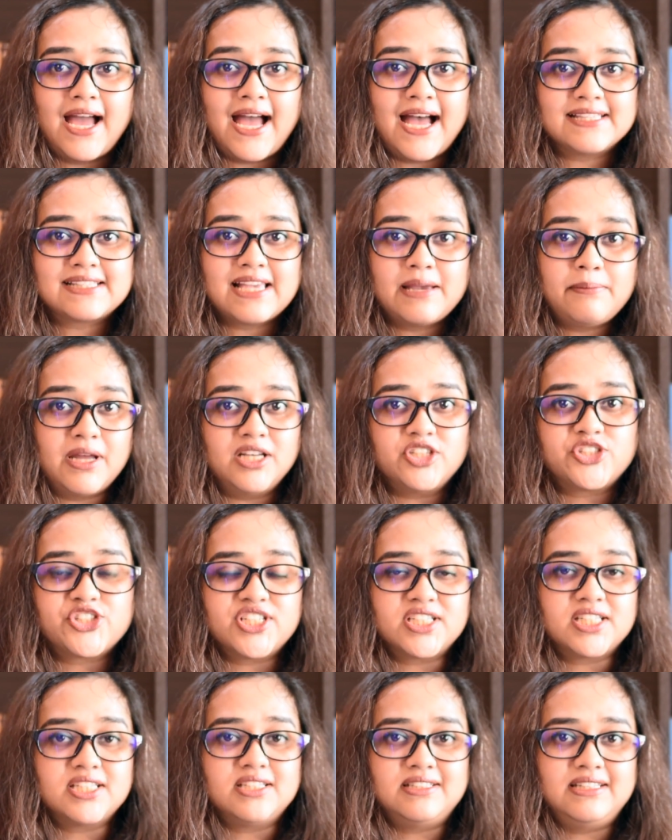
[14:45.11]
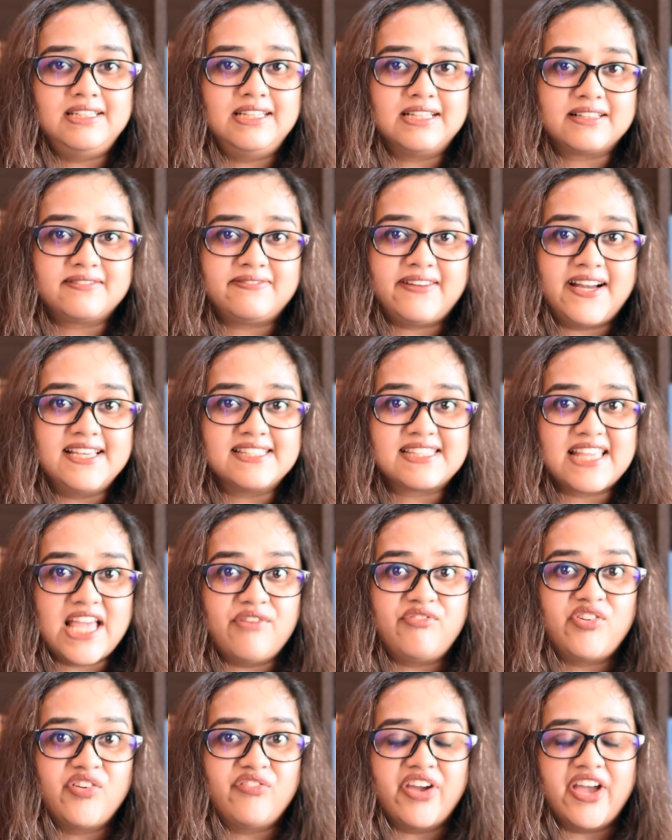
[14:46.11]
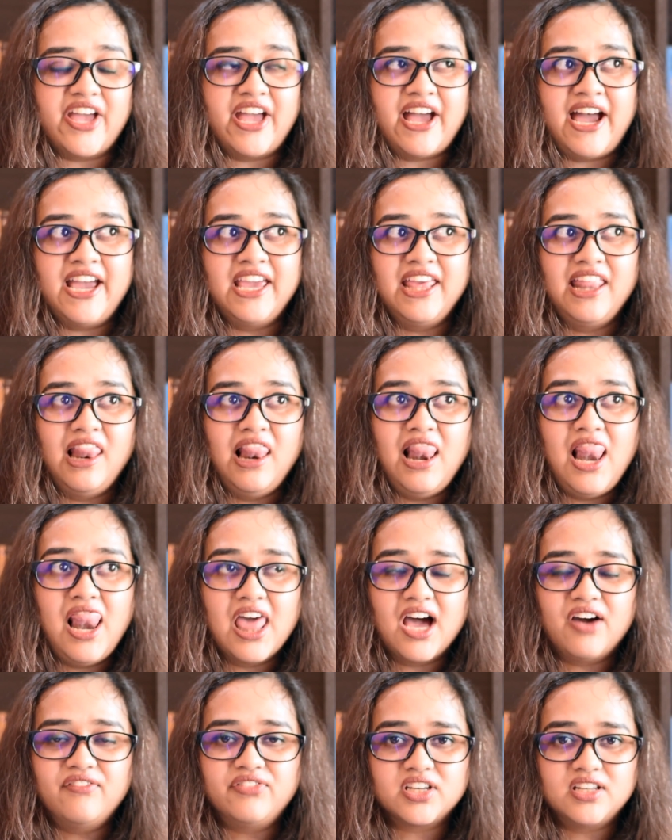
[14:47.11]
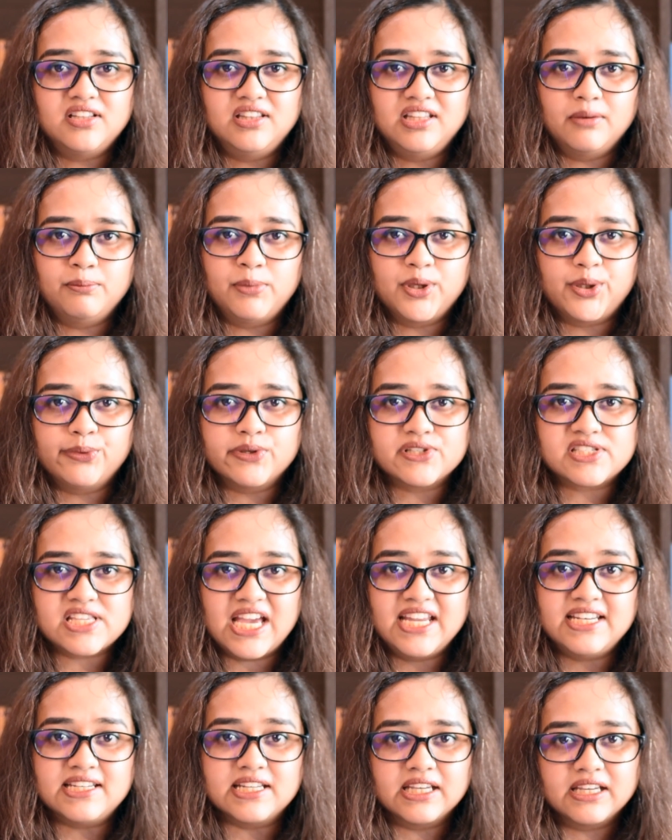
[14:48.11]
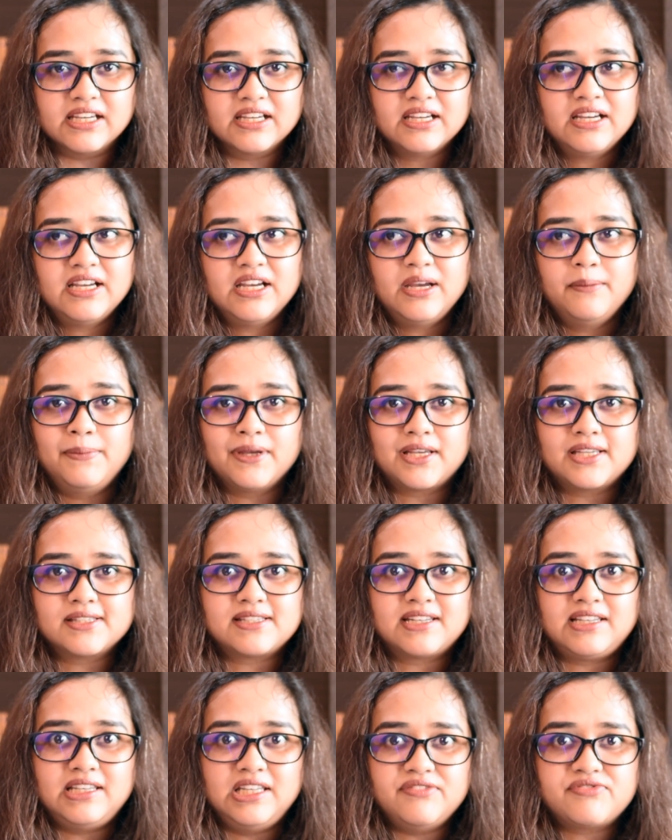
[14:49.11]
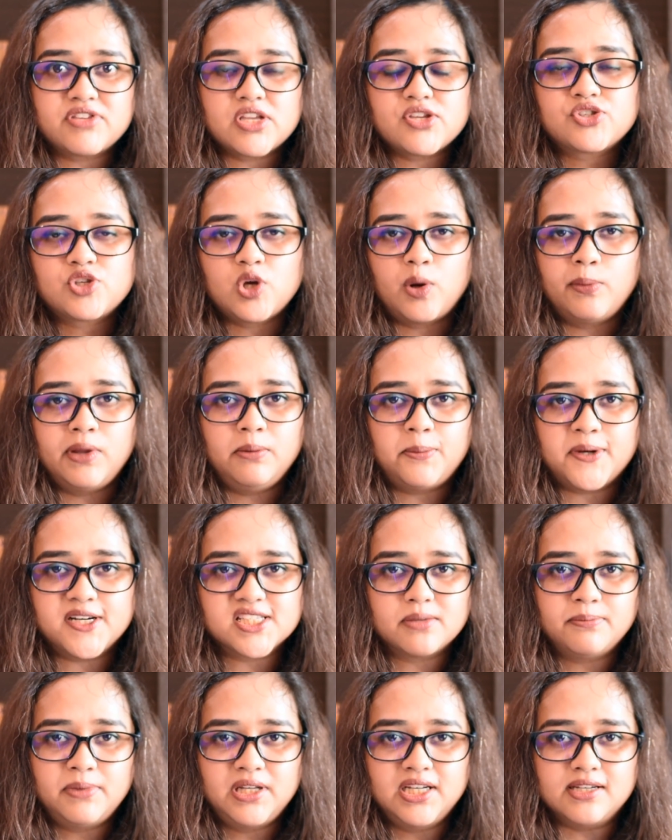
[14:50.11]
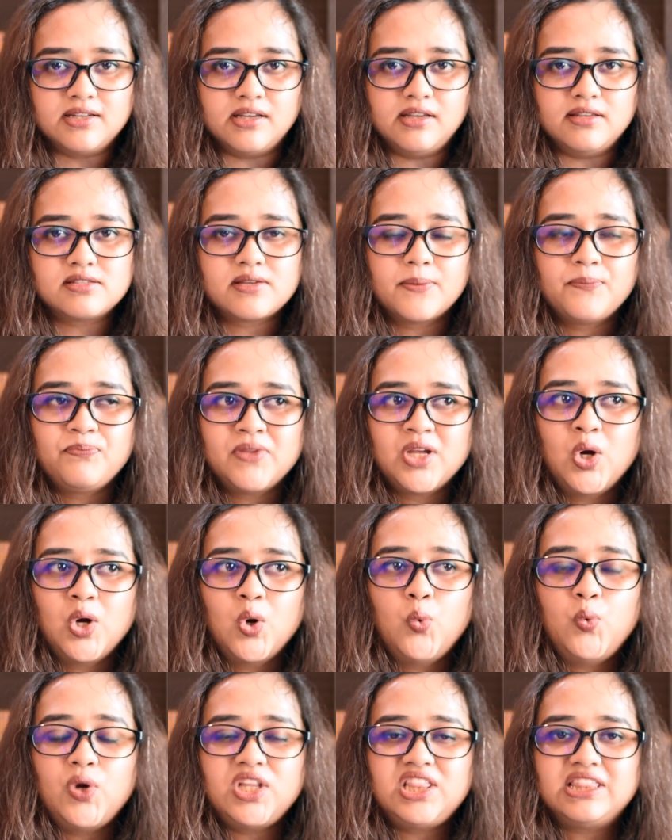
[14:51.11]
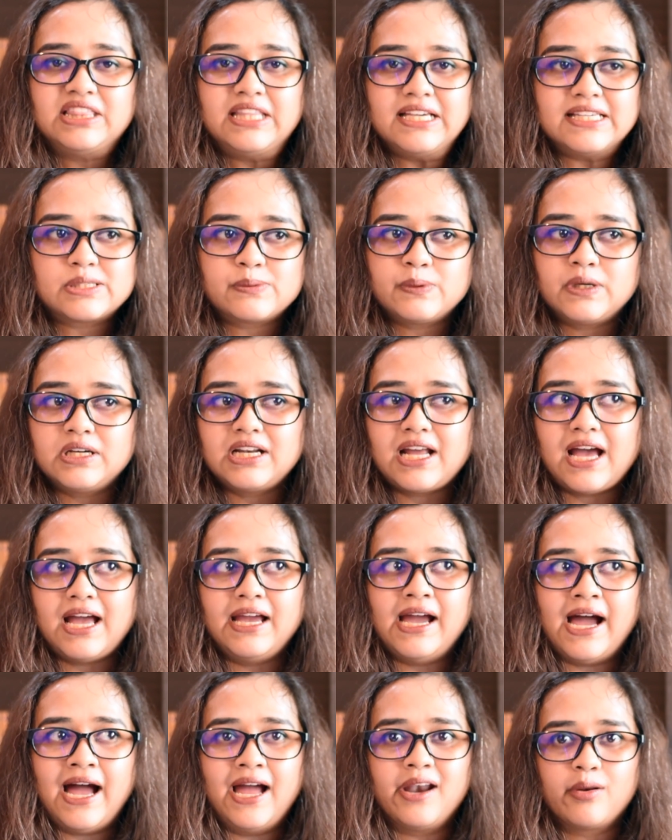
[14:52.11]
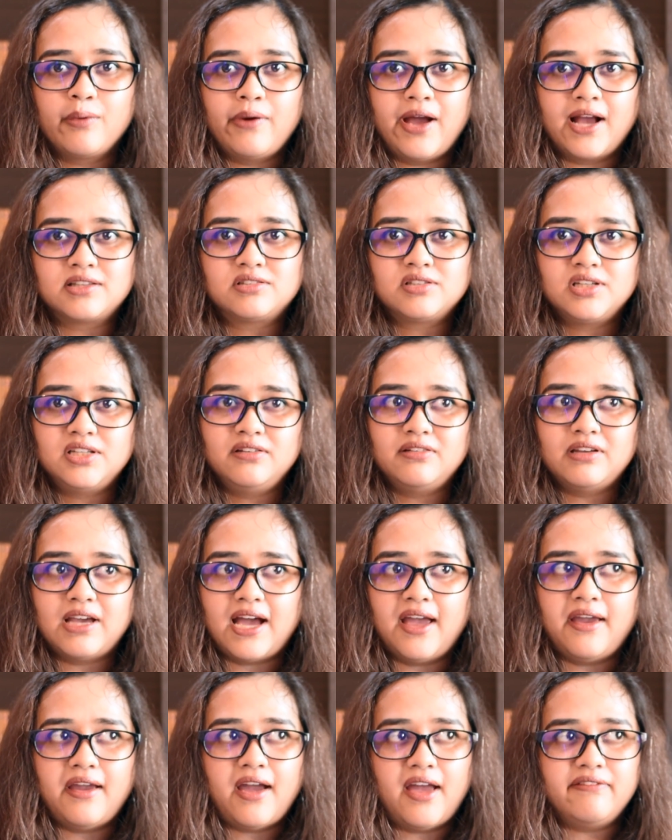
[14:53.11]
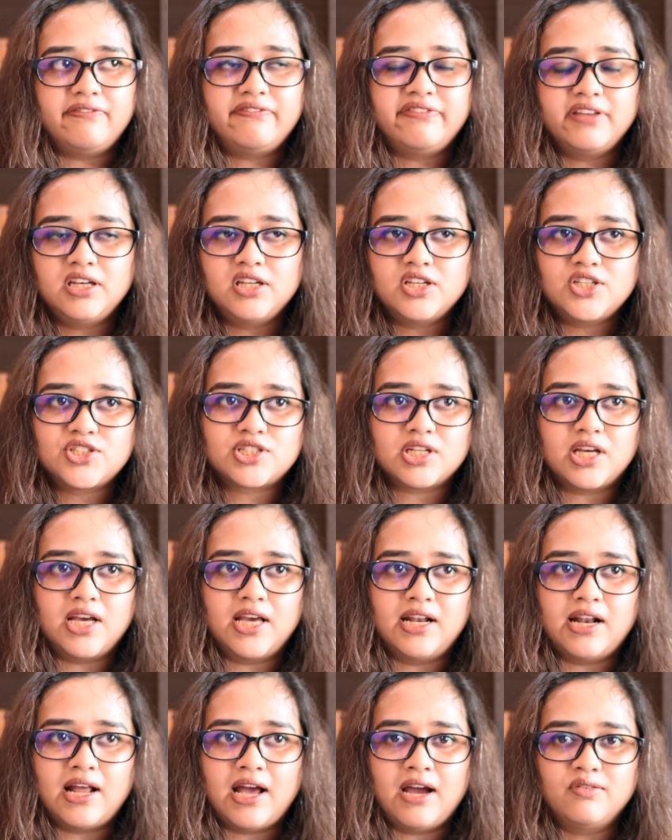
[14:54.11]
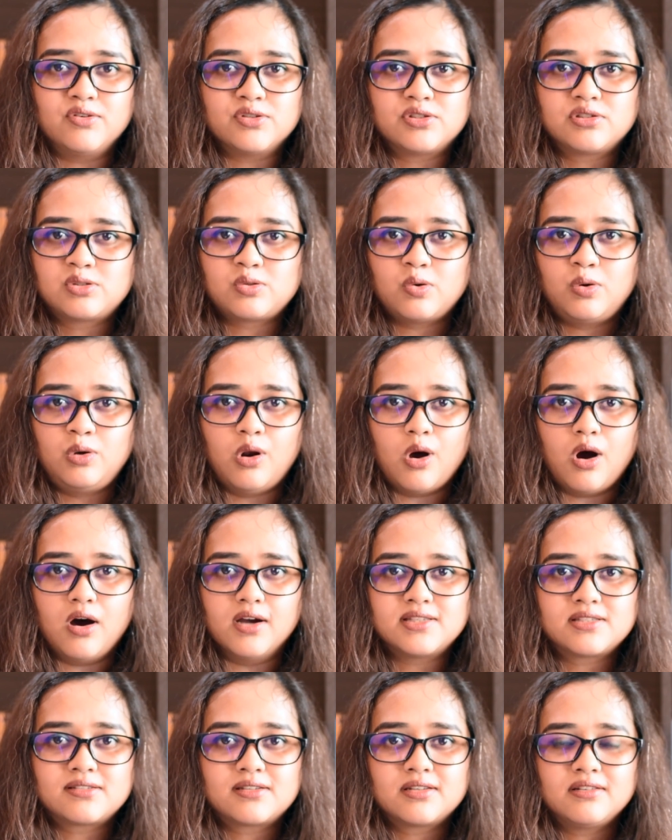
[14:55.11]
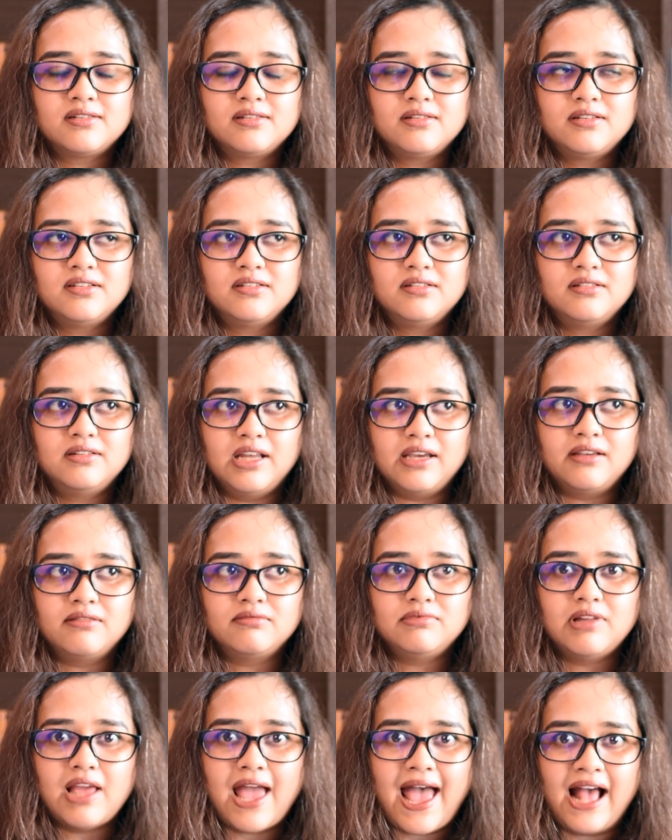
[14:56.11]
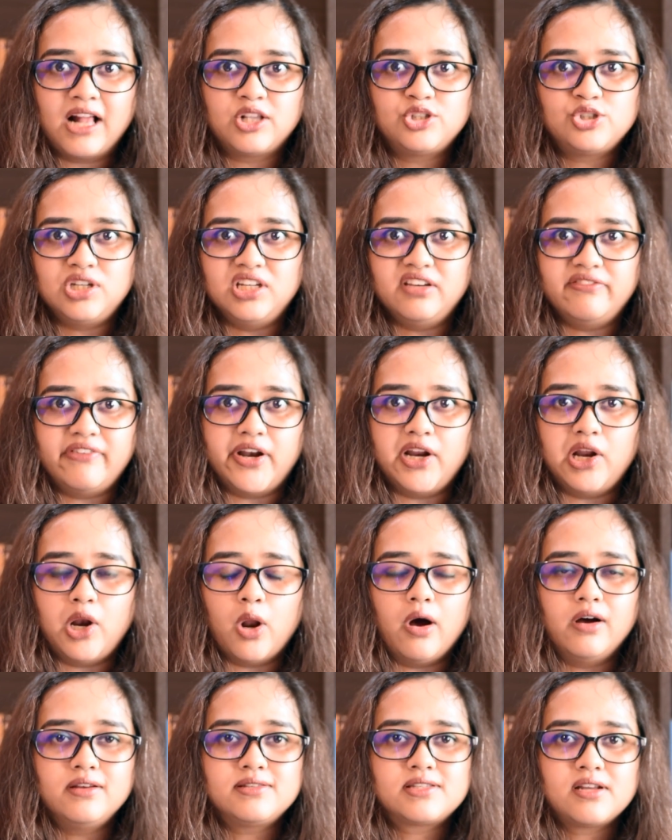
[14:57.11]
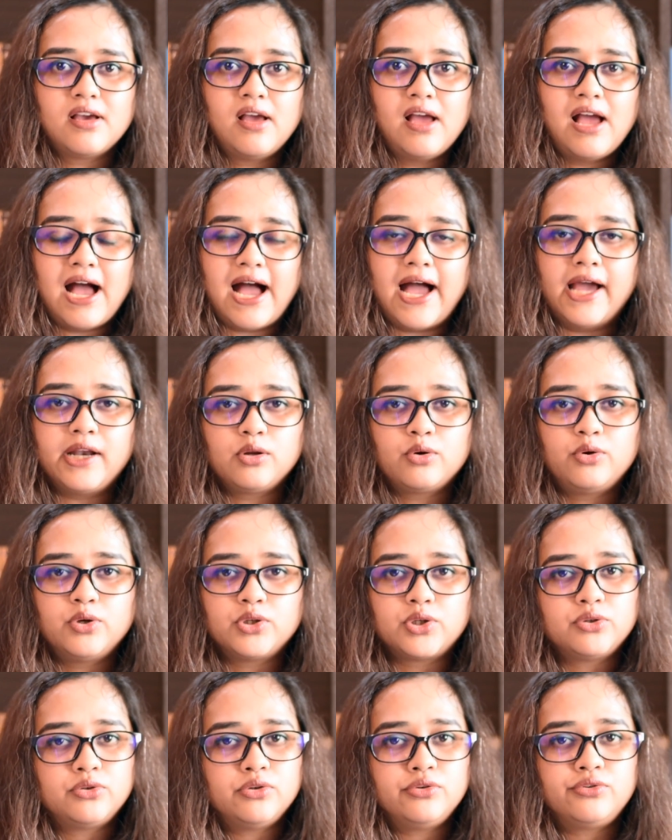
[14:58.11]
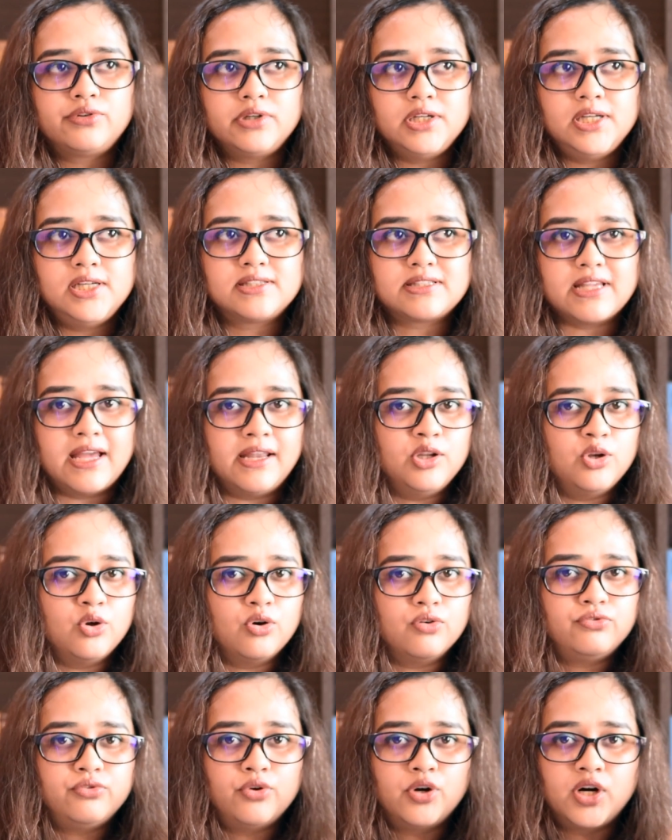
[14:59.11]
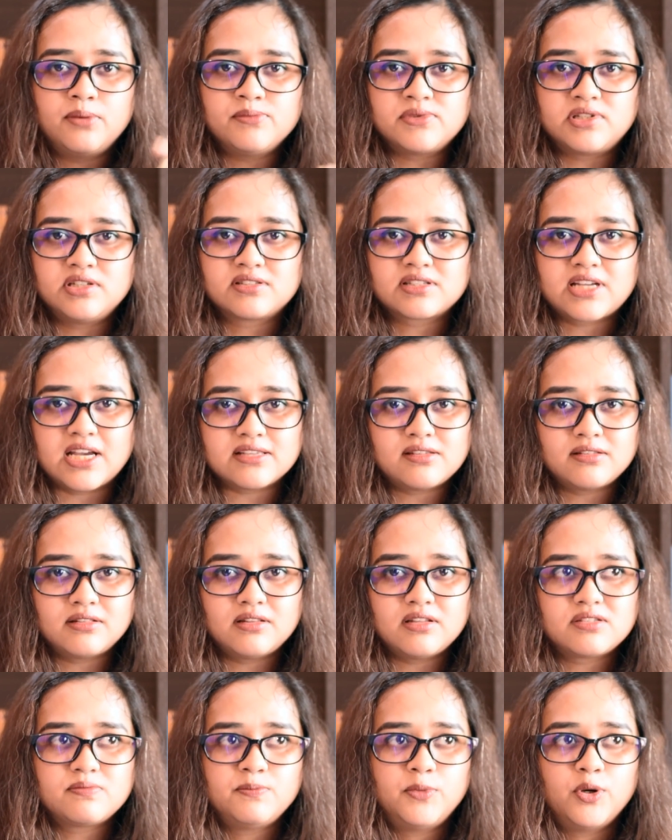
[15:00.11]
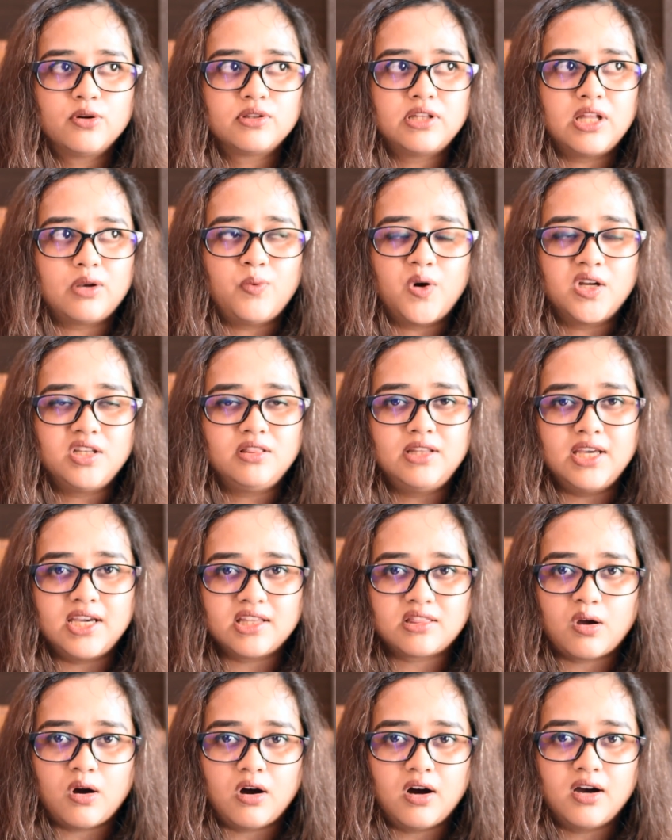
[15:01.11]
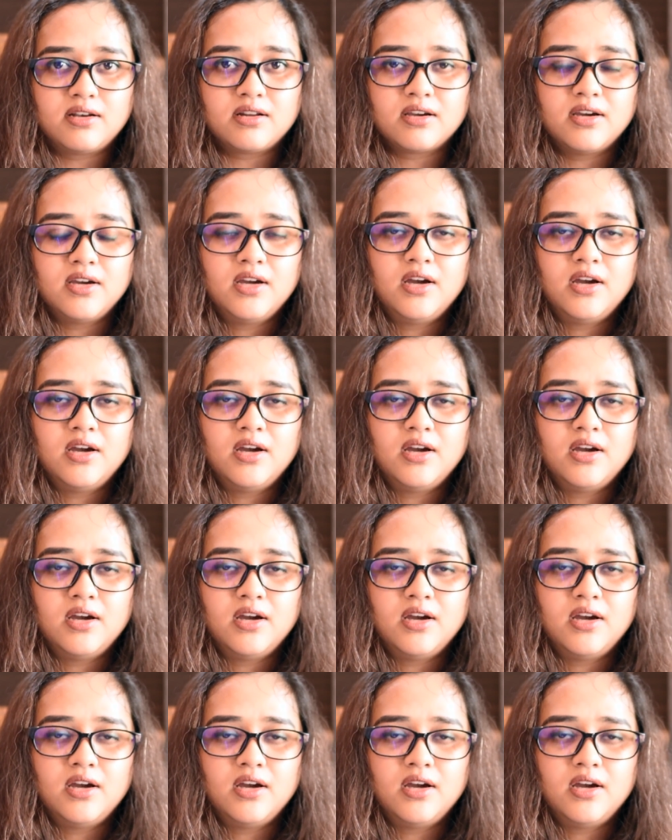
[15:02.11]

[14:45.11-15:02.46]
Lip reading: As I mentioned in Little Fires Everywhere, I loved the ambiguous ending because it leaves so many possibilities. With this one, I had to actually, I finished and I was so lost, like actually very lost. I had to go to Goodreads and, forums discussing this book, that what they thought